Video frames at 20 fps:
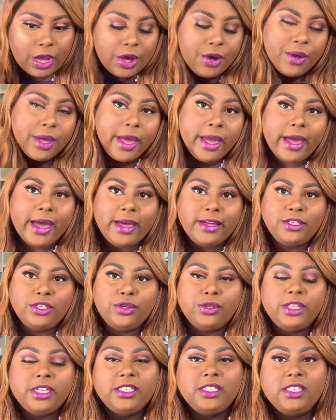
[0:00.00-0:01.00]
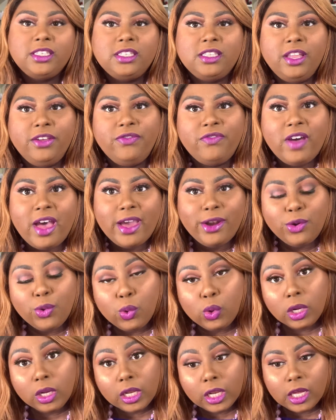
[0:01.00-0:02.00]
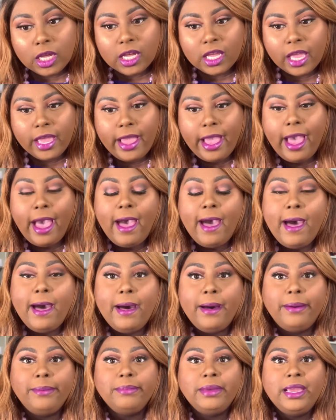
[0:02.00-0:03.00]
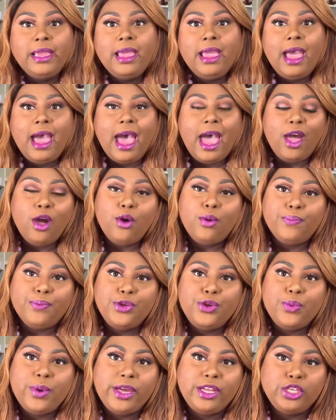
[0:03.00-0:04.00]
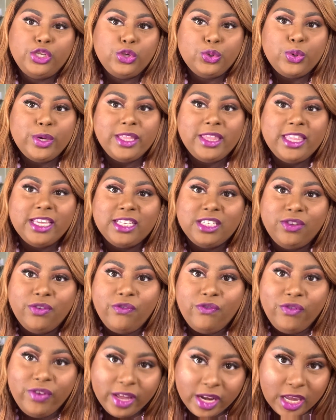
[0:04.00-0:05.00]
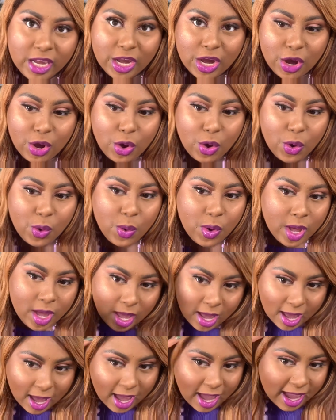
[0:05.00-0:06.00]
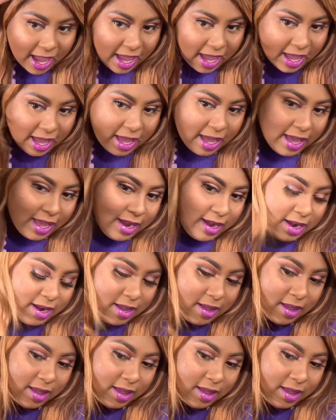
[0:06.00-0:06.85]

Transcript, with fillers: okay guys so this is the final look um i hope you enjoyed this video and